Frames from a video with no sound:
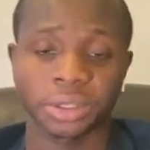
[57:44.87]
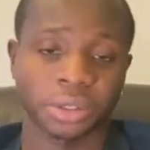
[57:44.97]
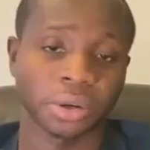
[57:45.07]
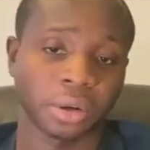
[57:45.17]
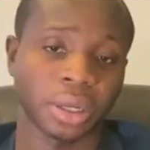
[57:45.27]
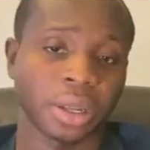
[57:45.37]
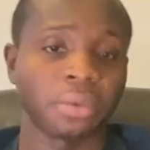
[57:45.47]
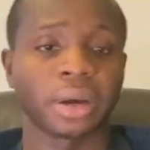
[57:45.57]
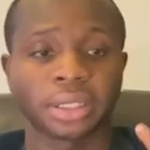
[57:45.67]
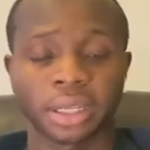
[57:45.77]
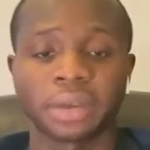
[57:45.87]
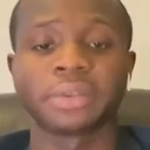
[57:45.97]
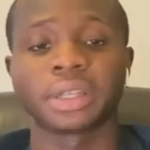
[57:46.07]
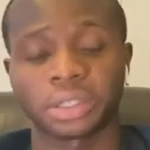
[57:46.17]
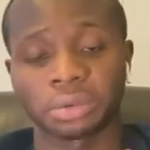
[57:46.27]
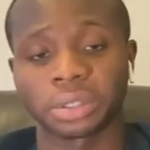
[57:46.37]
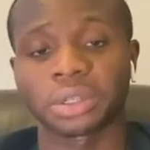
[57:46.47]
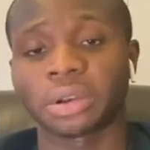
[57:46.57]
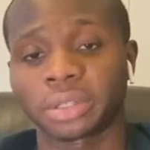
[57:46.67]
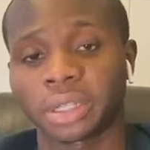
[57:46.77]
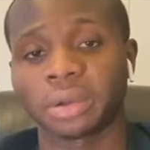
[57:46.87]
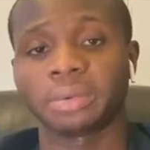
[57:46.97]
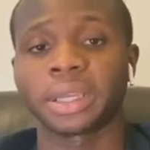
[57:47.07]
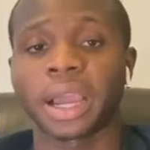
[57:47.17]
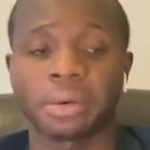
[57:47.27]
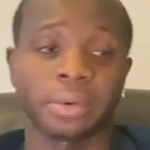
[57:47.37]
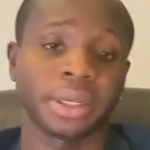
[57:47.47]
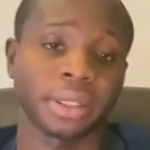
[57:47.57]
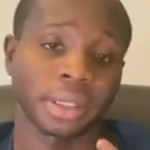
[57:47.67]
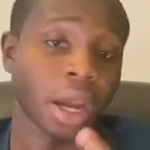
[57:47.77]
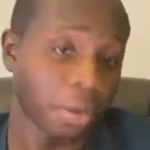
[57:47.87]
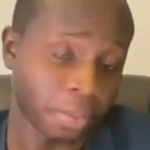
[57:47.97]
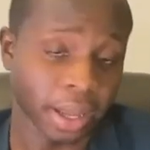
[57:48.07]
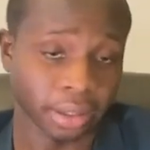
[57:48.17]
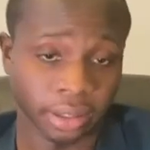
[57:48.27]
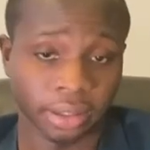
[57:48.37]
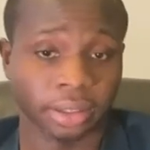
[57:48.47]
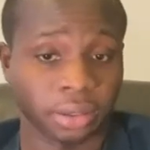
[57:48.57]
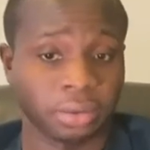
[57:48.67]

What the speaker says: So it wasn't giving us the results that we got with Yelp, at least.